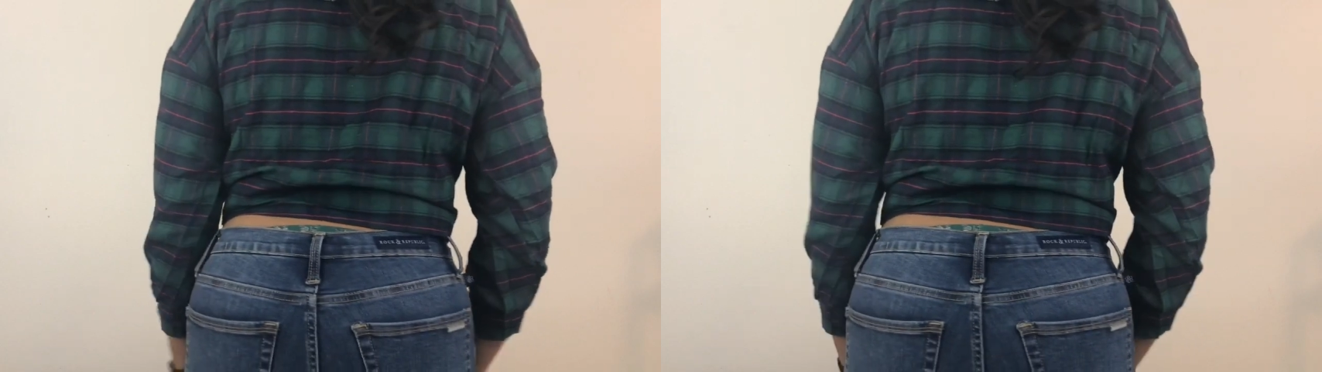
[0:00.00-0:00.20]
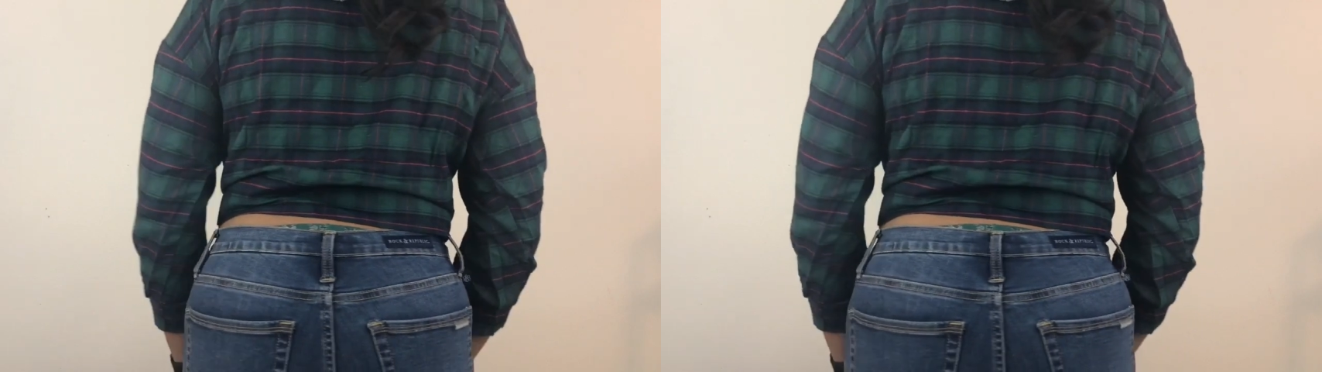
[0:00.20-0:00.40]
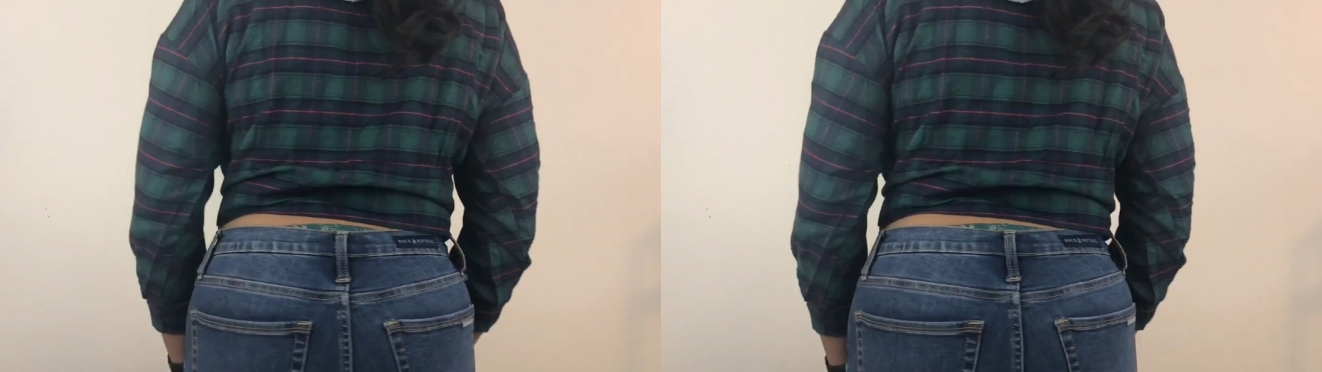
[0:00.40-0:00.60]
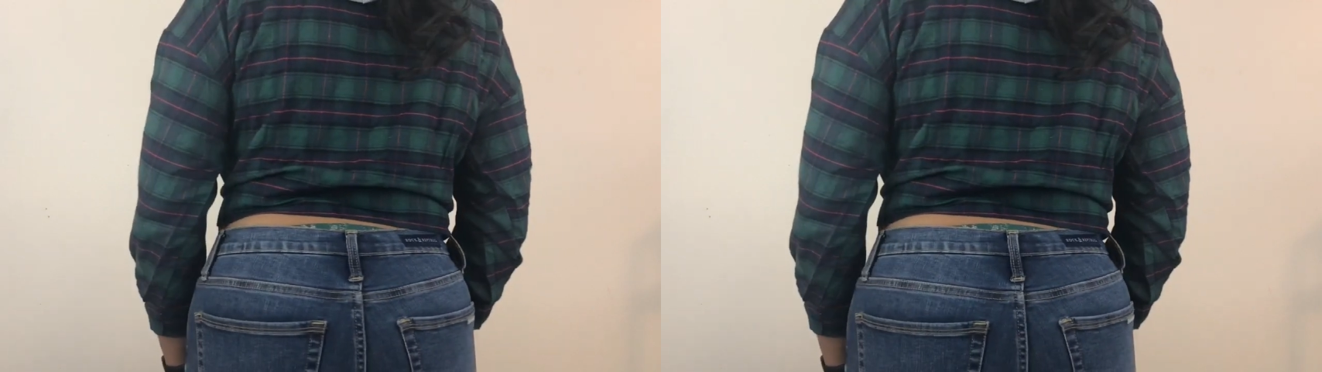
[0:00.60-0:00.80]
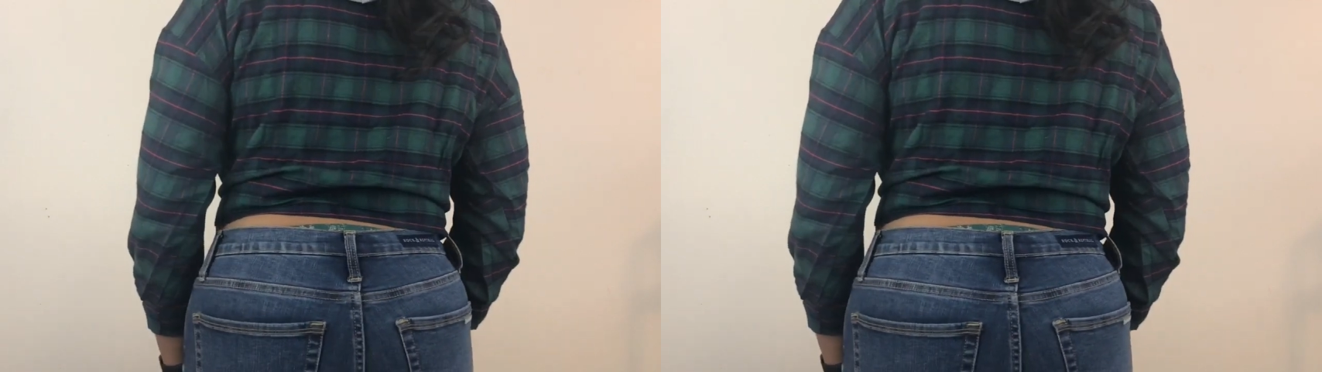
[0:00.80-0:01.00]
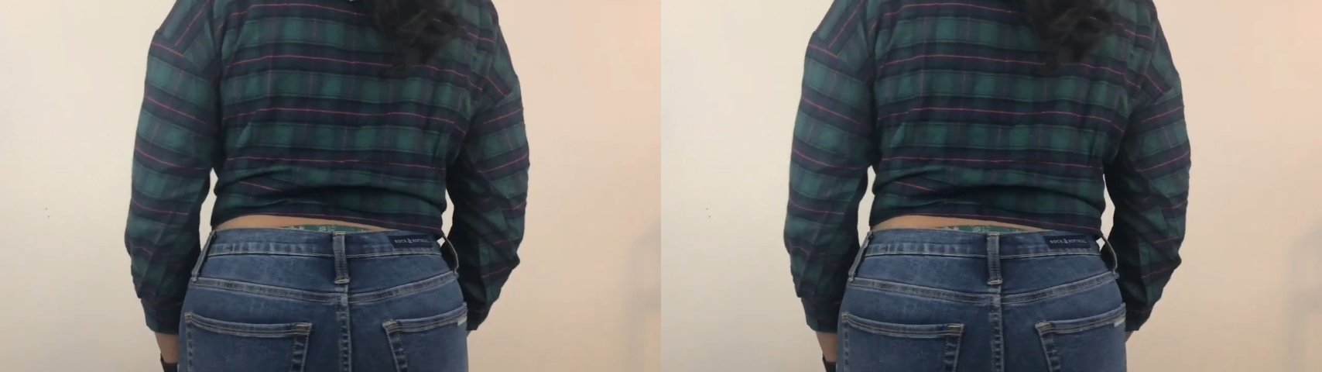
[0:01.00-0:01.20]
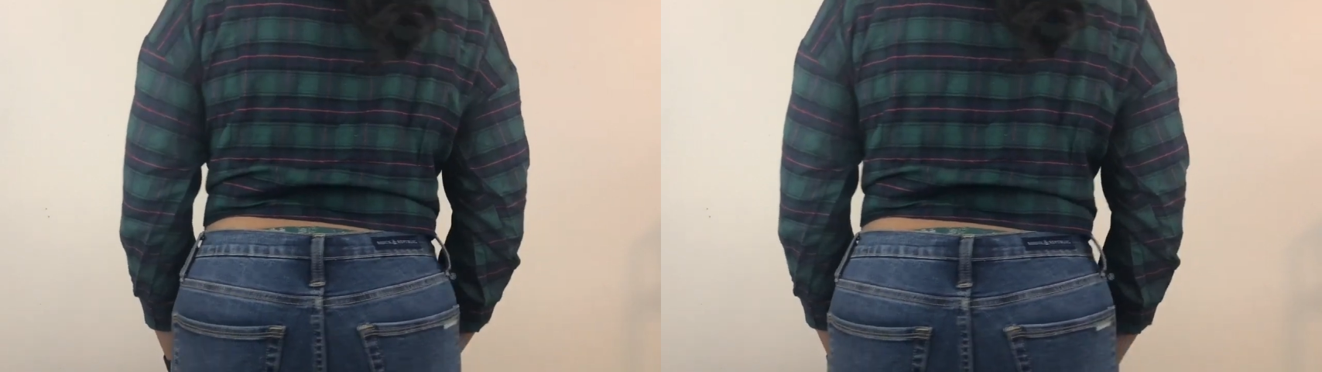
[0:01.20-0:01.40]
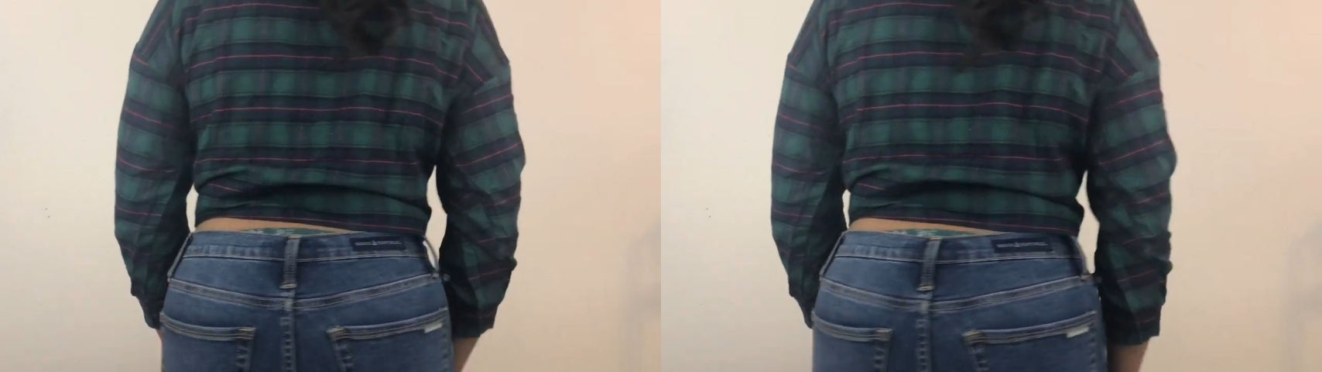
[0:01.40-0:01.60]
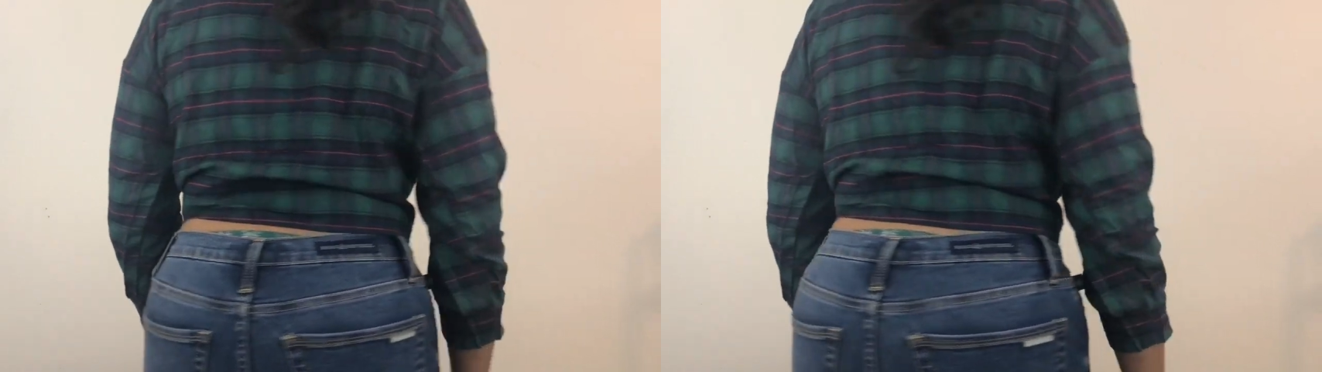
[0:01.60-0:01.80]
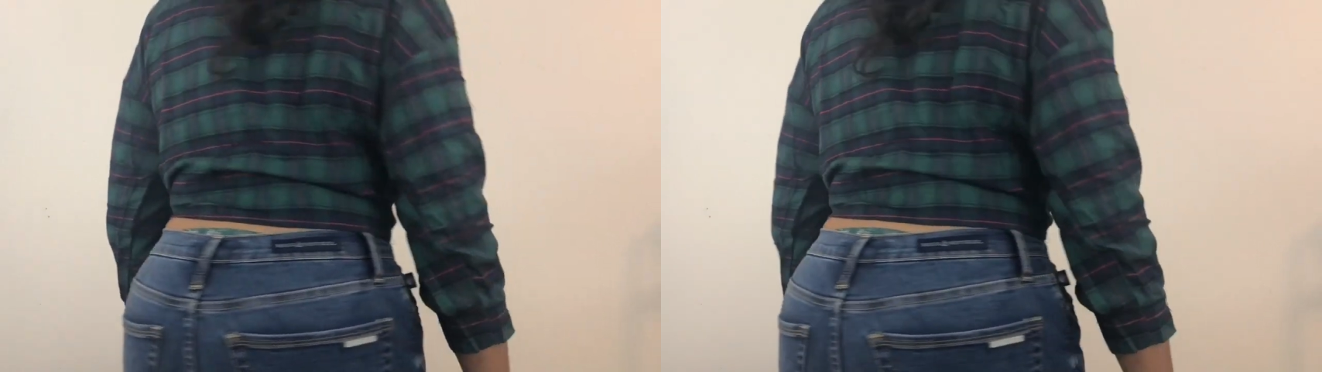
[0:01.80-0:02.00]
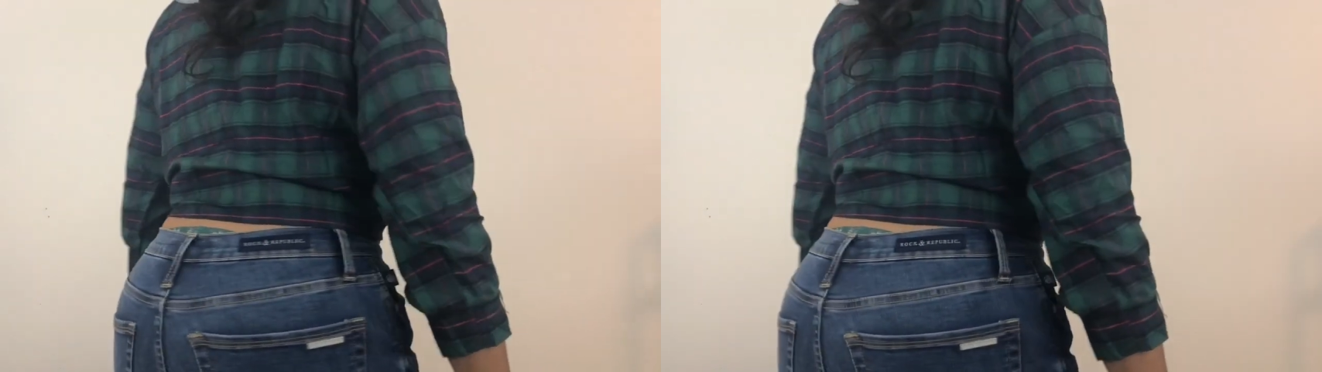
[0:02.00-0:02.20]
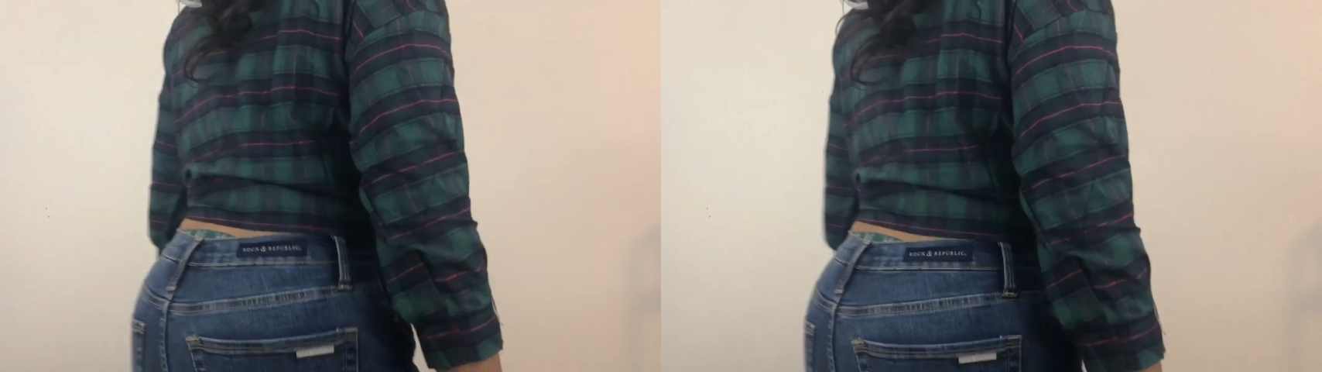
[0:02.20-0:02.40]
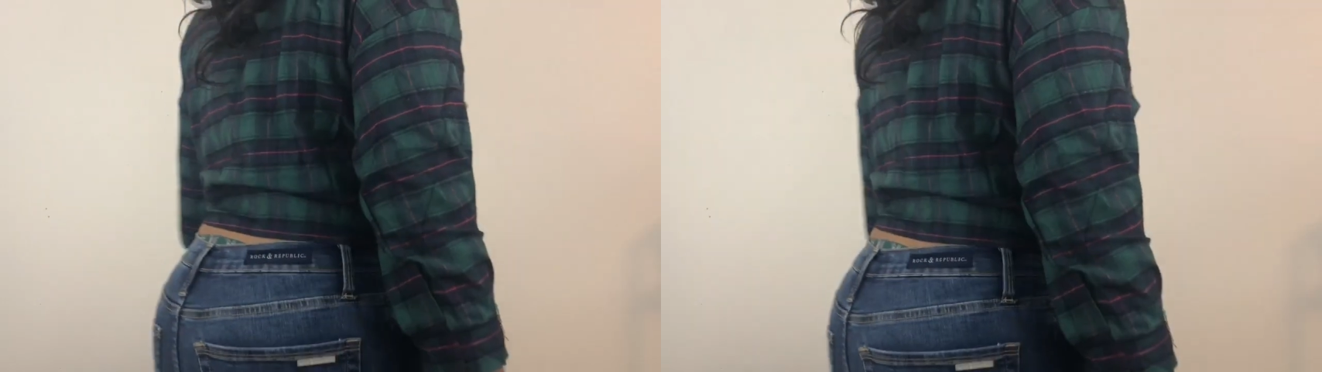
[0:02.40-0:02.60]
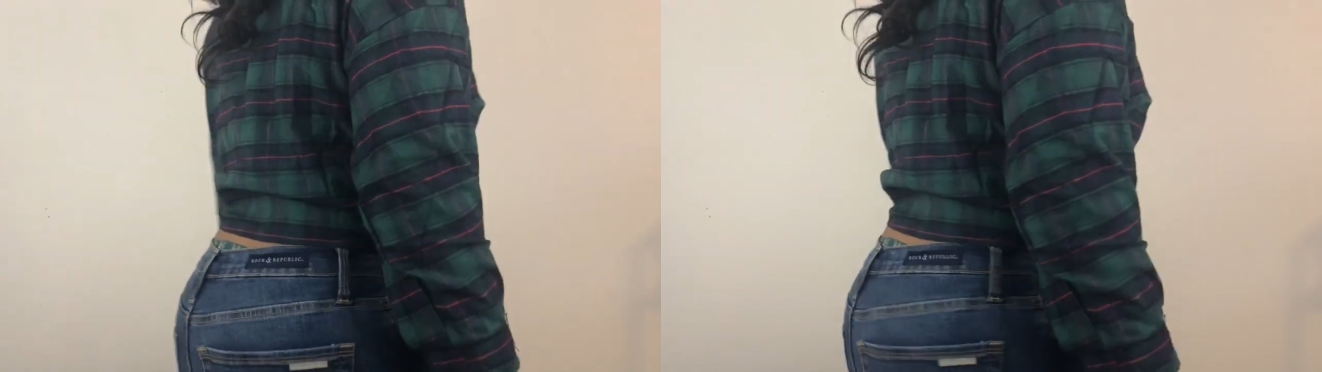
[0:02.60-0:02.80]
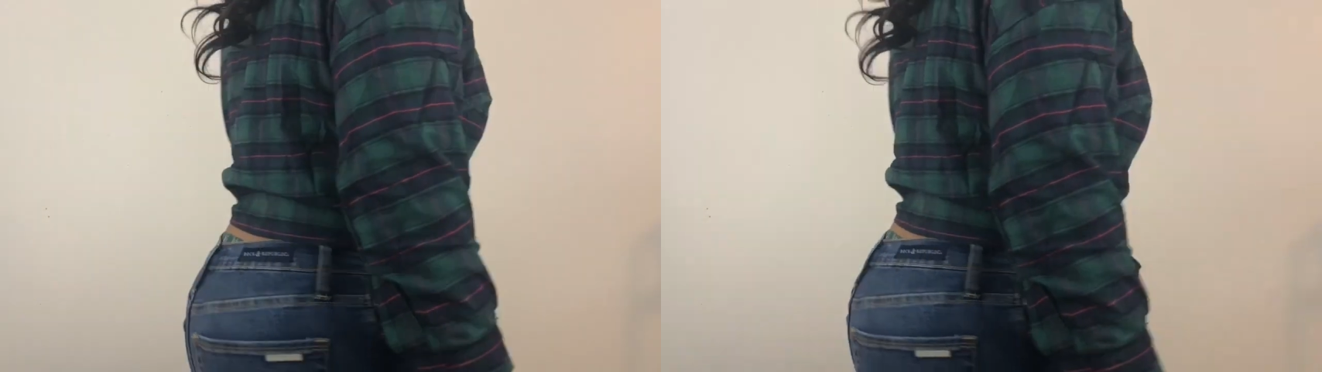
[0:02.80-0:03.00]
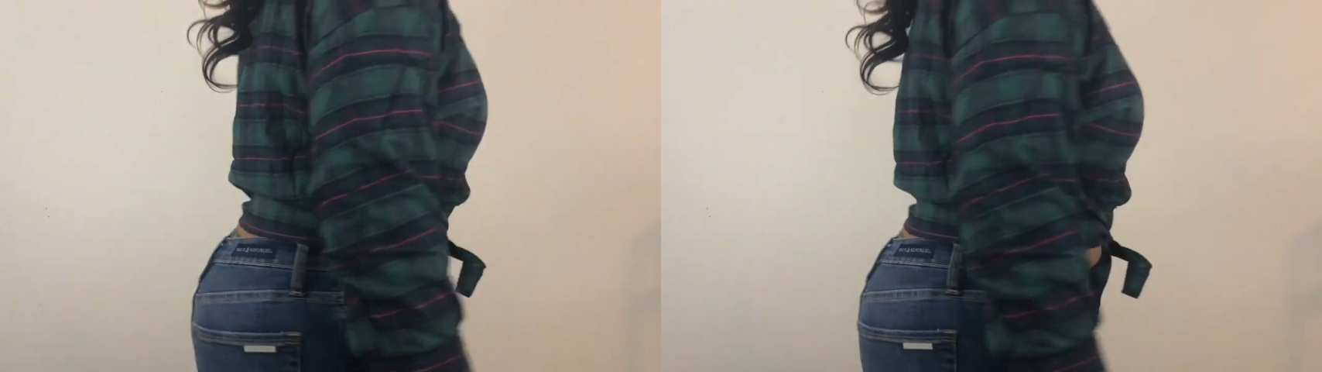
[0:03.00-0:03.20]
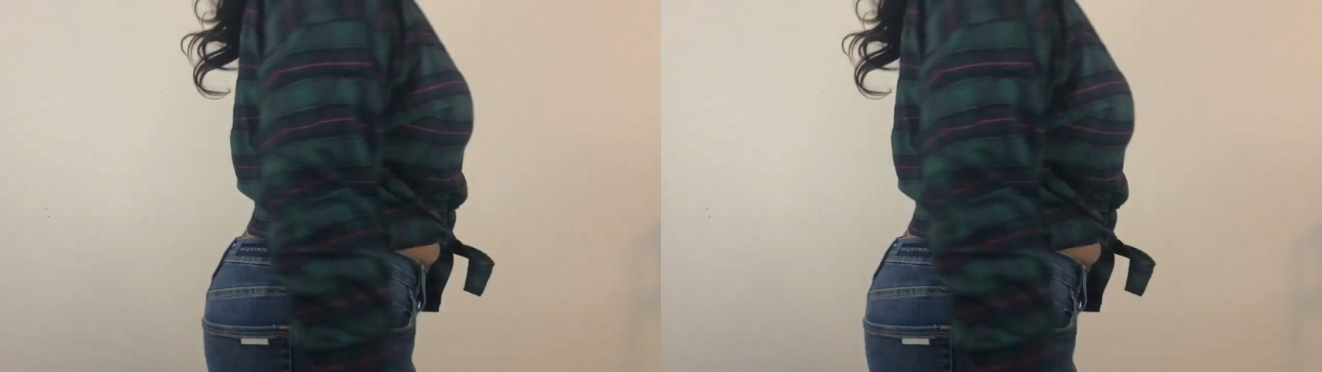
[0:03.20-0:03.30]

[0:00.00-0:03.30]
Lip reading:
(no speaker visible)